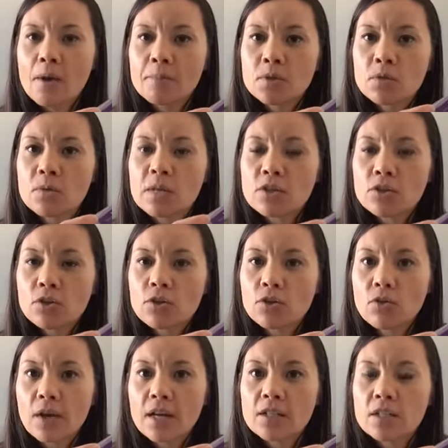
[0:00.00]
So these are
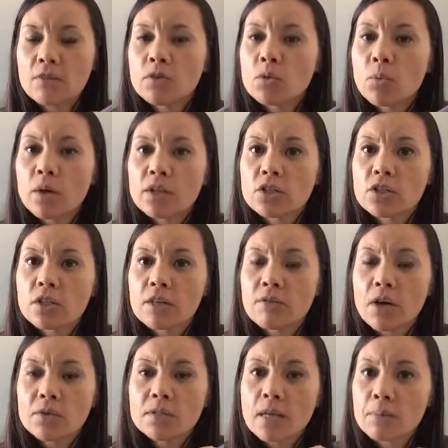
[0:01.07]
great if you want to give
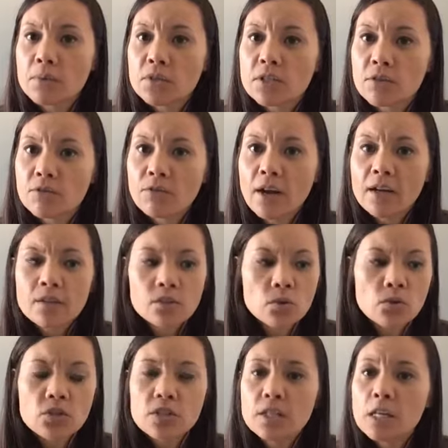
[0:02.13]
out samples to friends or
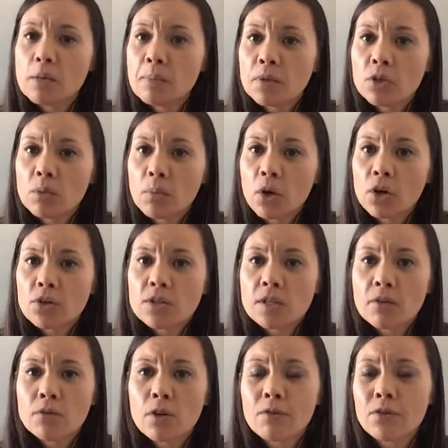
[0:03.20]
just keep in your purse
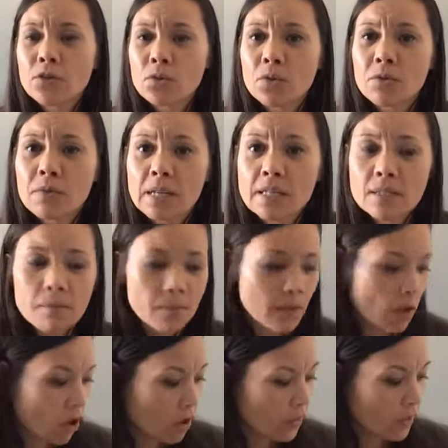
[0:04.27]
if you ever sort of need something
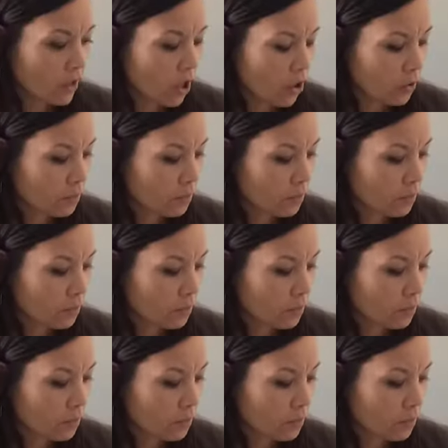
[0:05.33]
on the go.